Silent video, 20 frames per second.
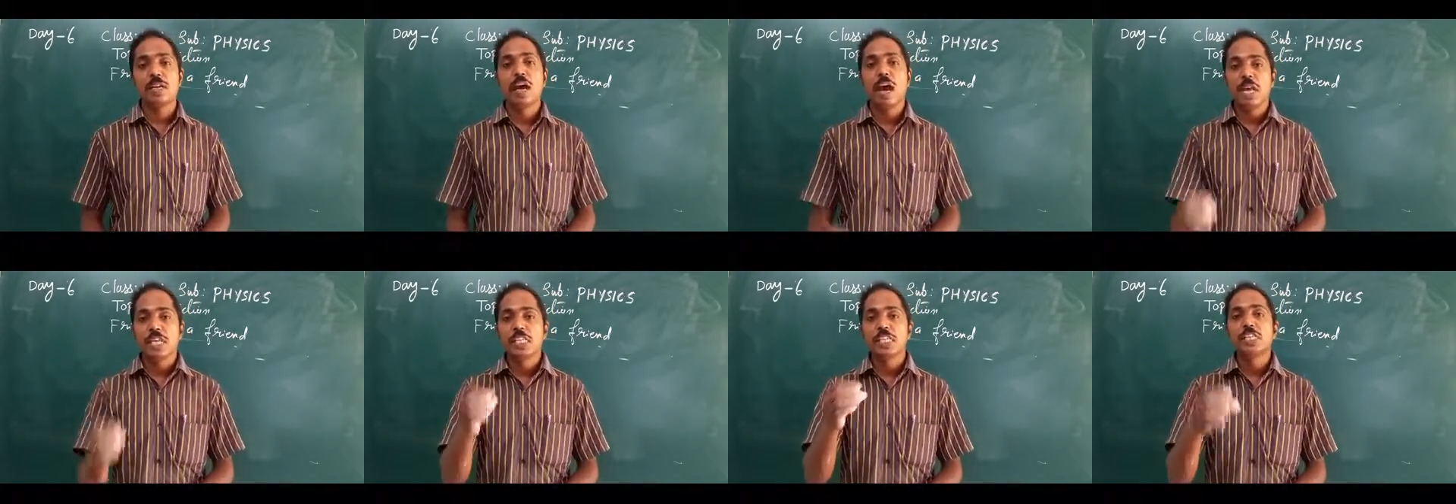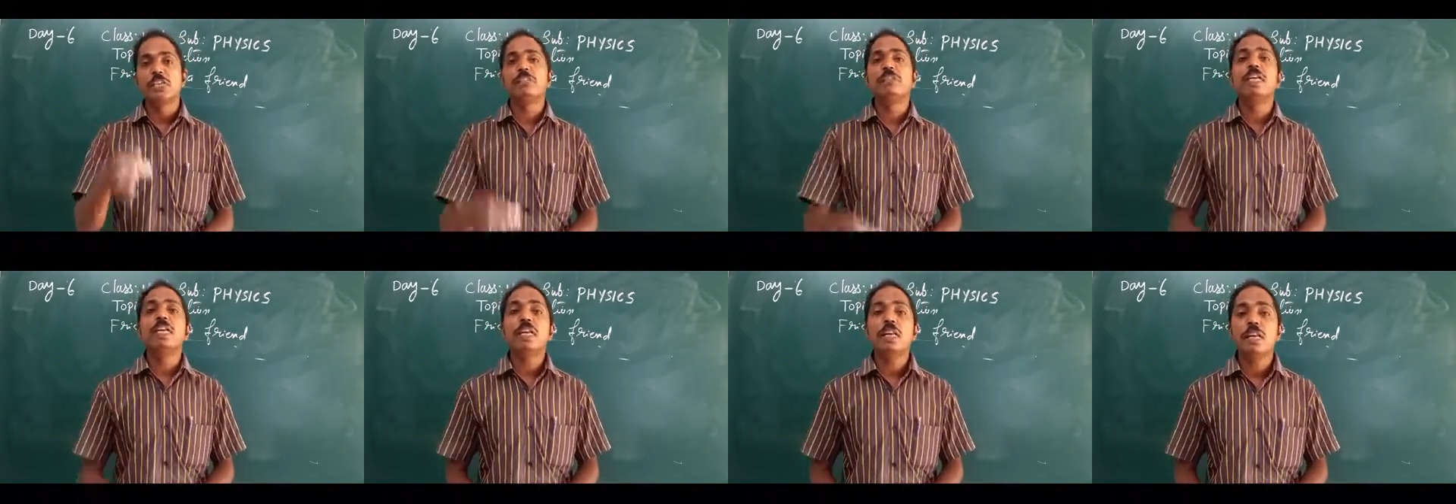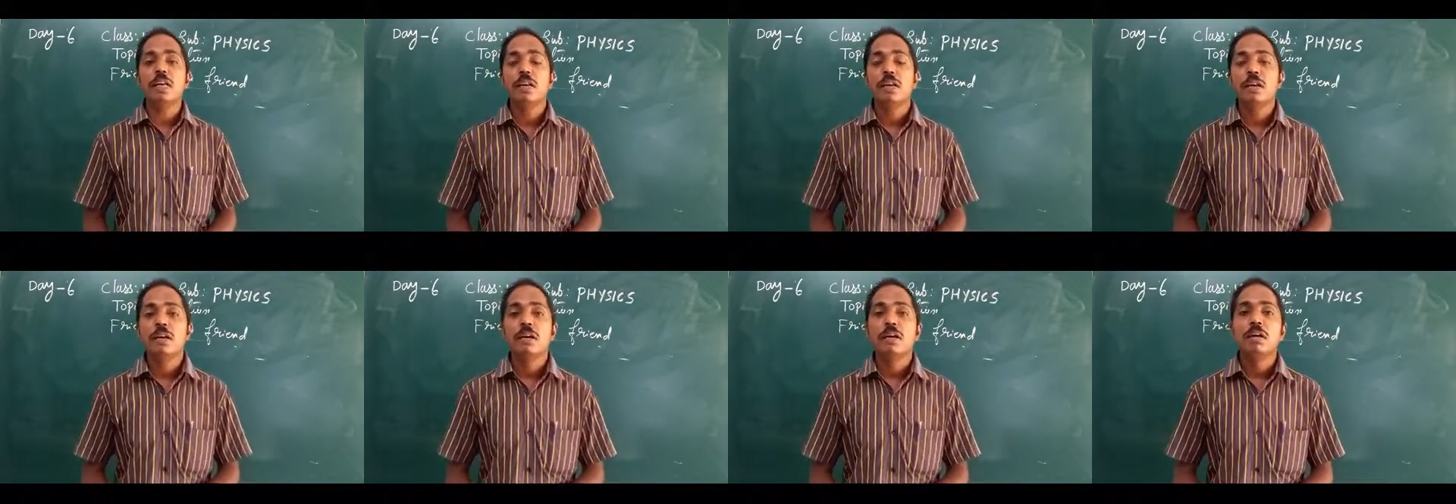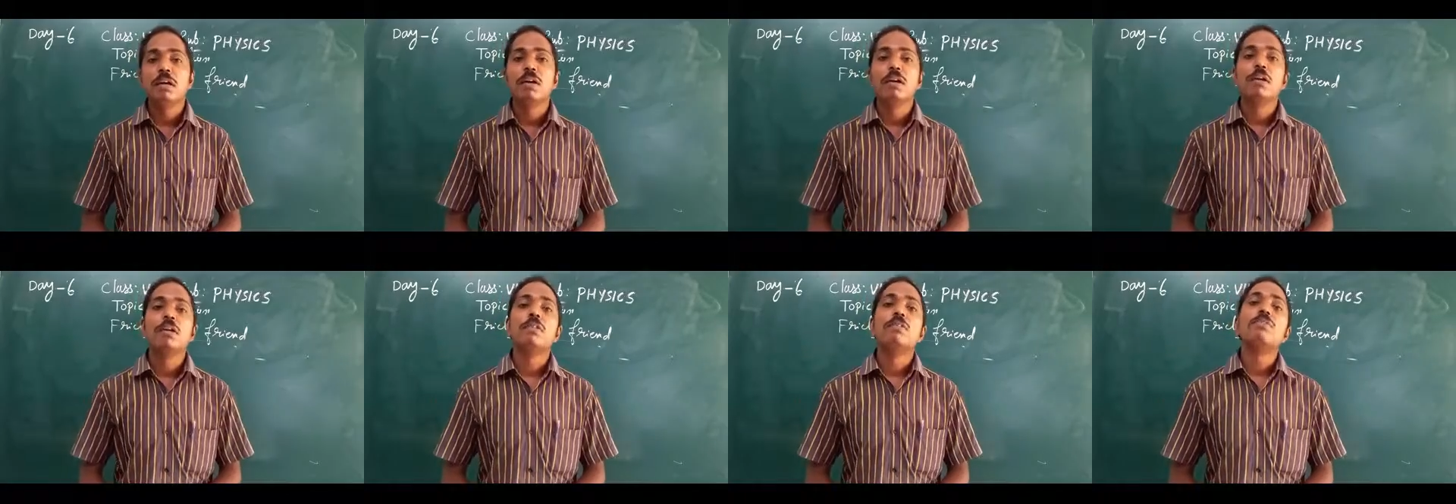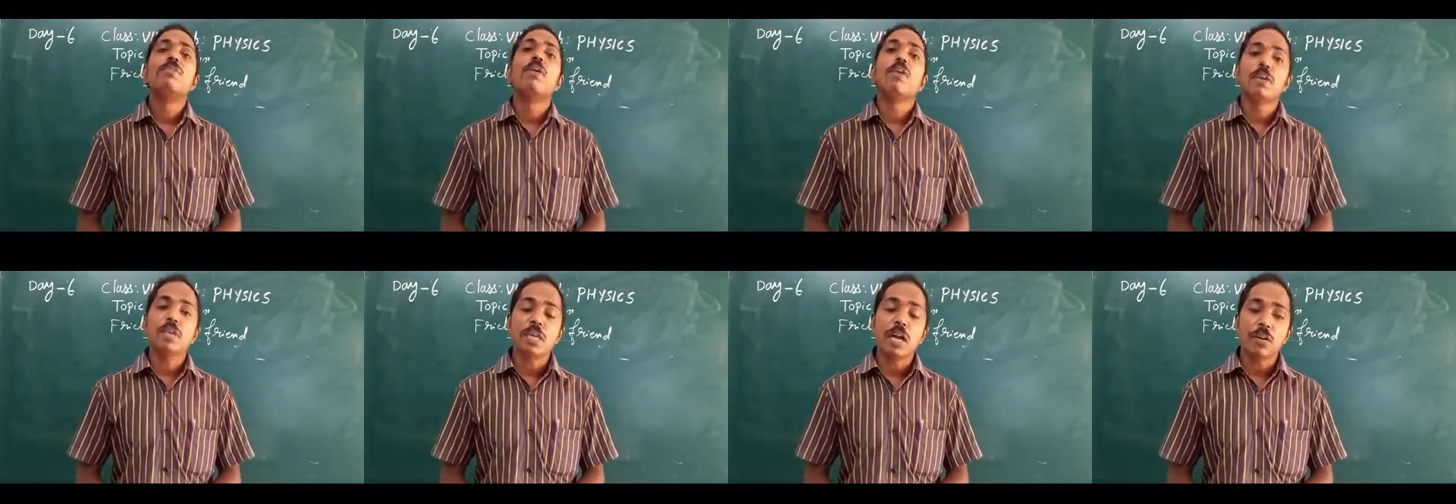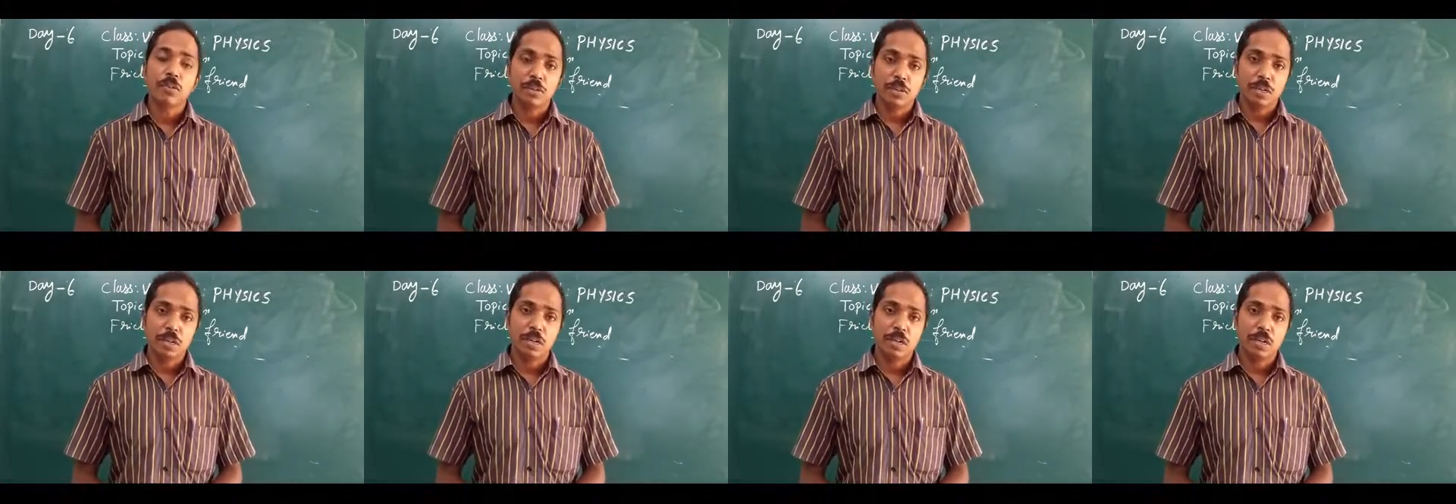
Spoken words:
and it will fall down.